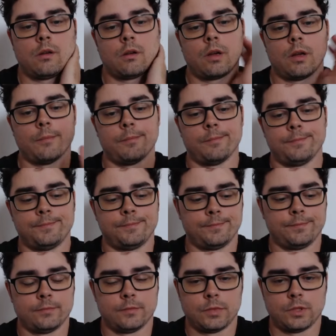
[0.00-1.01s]
Okay.
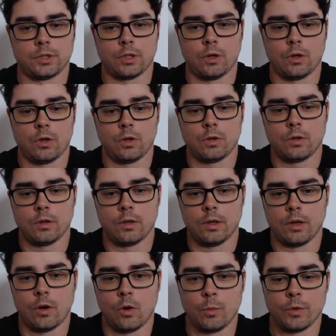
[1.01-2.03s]
So
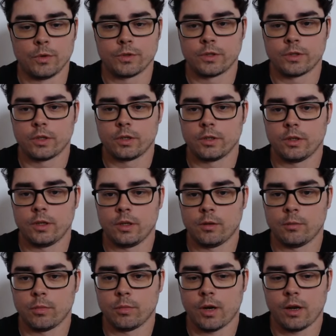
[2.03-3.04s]
almost certainly
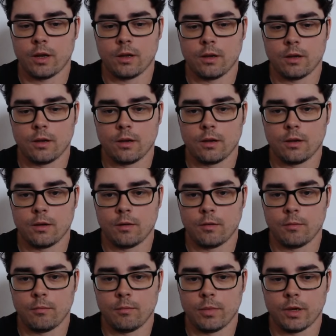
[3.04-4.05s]
it'll break,
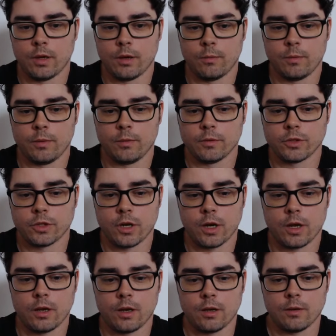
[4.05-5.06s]
but we will
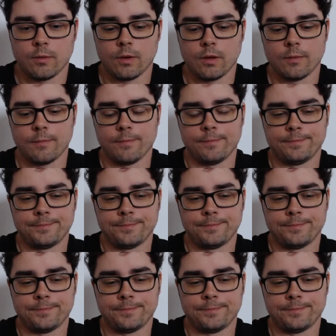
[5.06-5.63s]
try it anyway.